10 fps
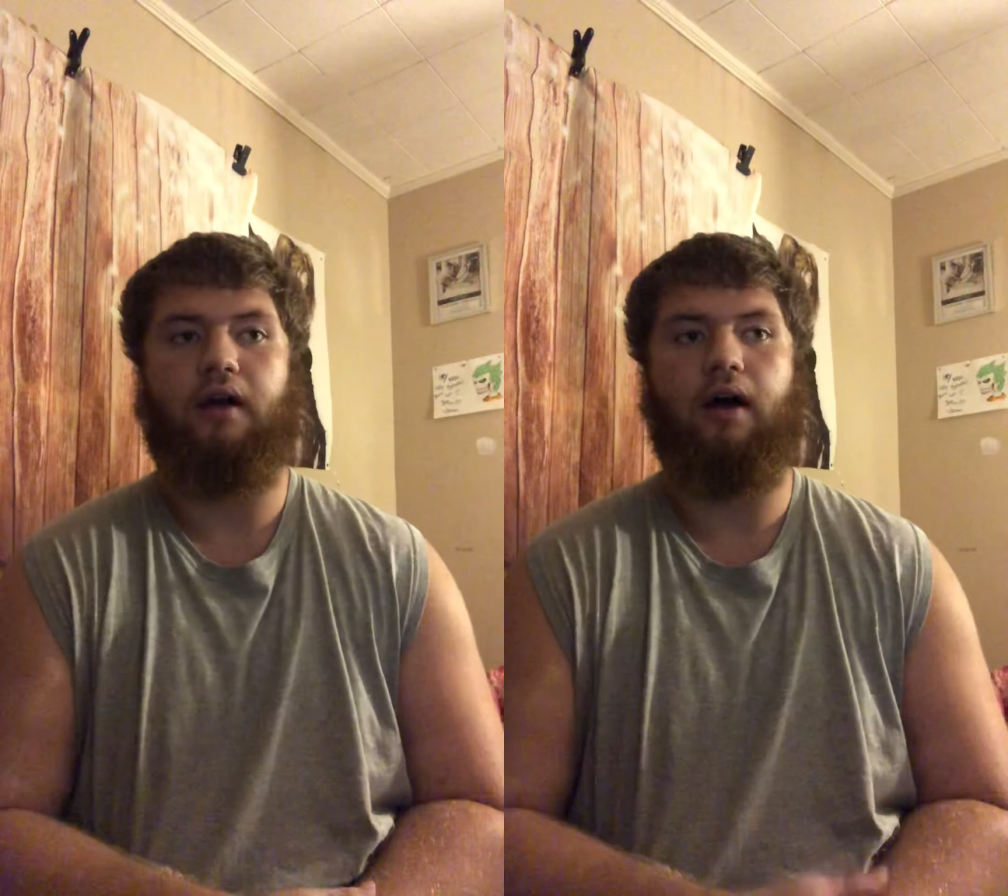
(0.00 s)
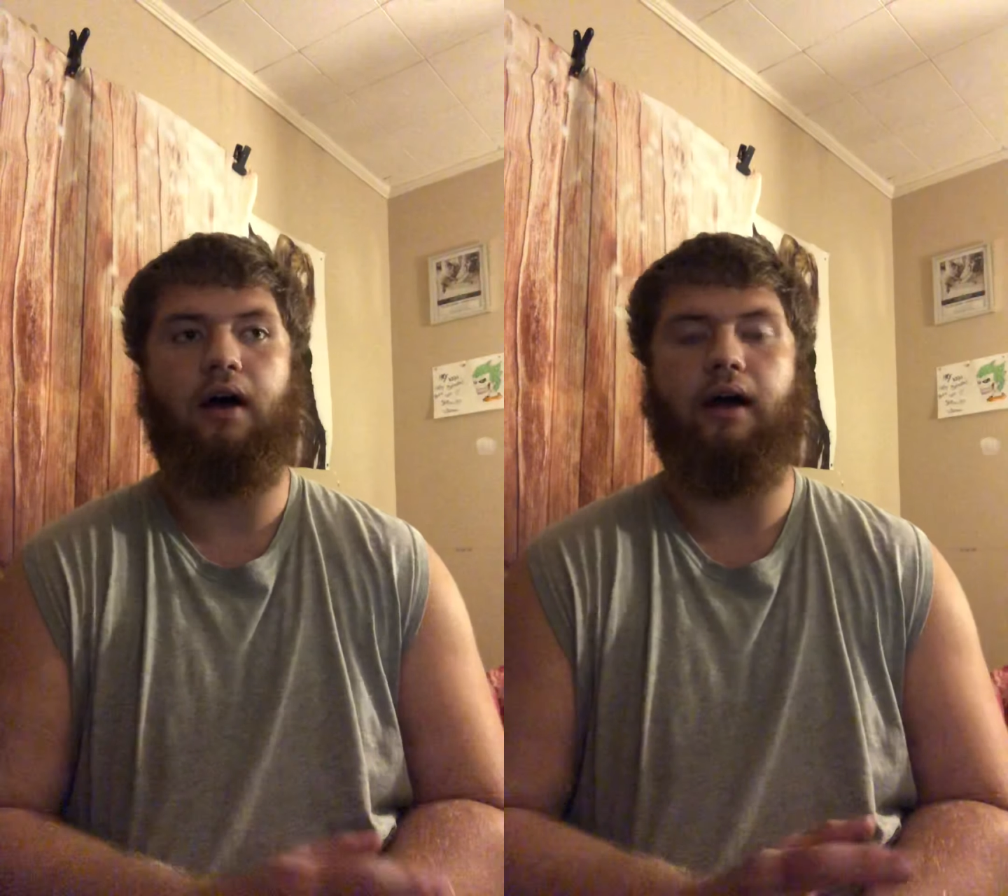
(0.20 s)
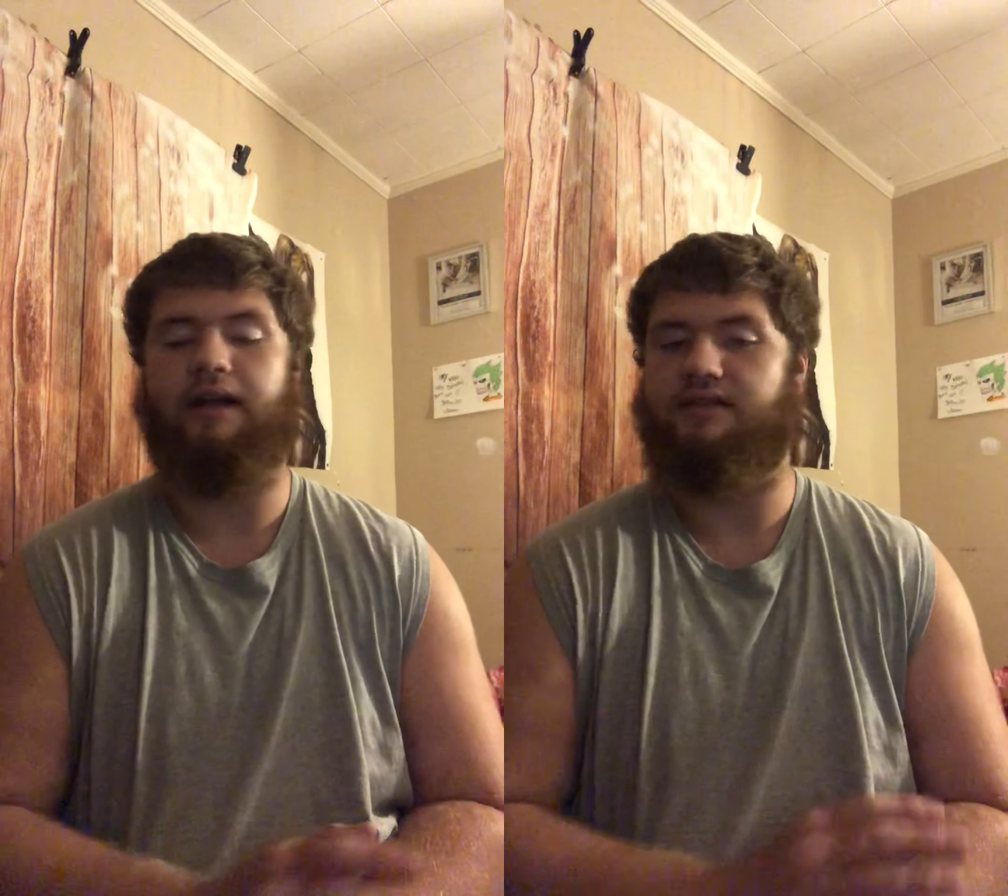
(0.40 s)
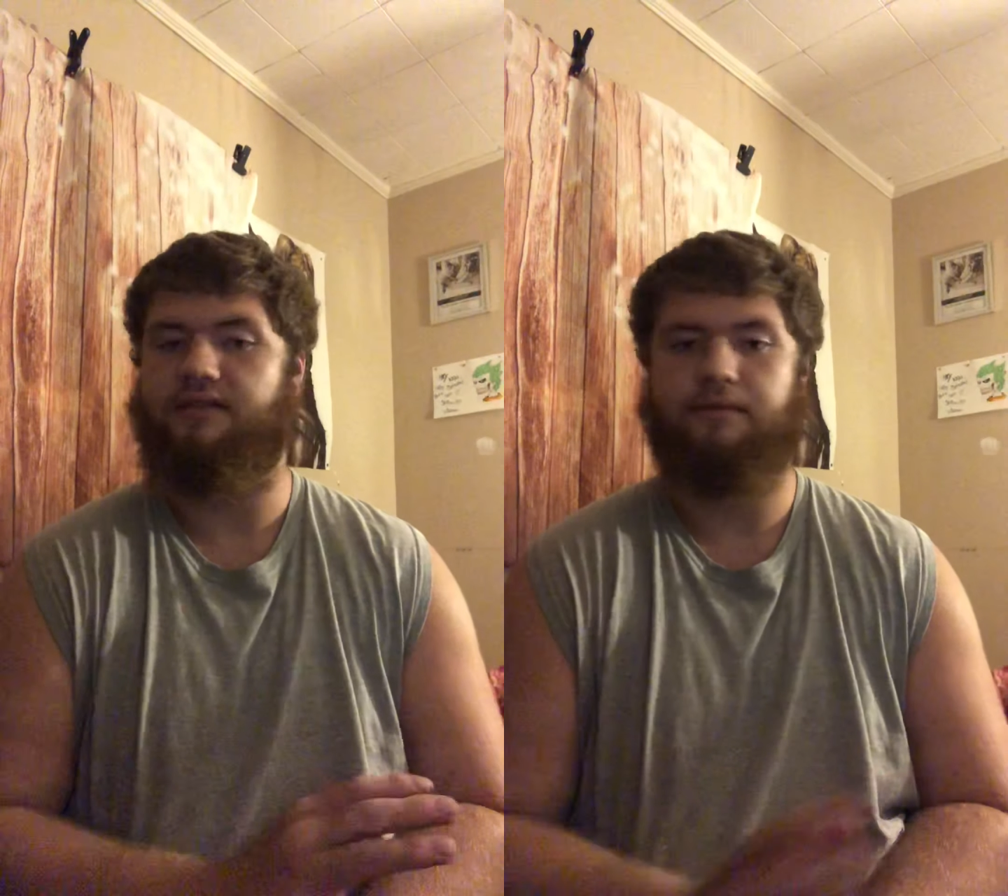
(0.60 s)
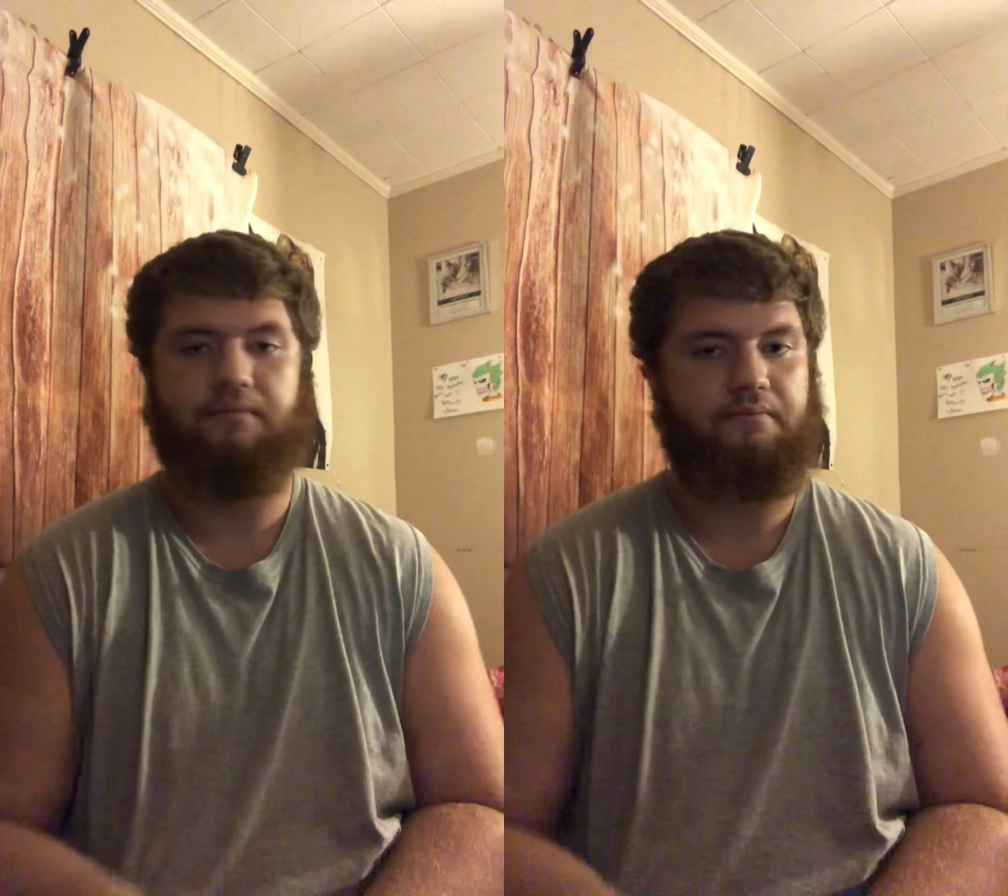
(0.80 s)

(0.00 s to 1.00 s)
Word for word: Uh, it's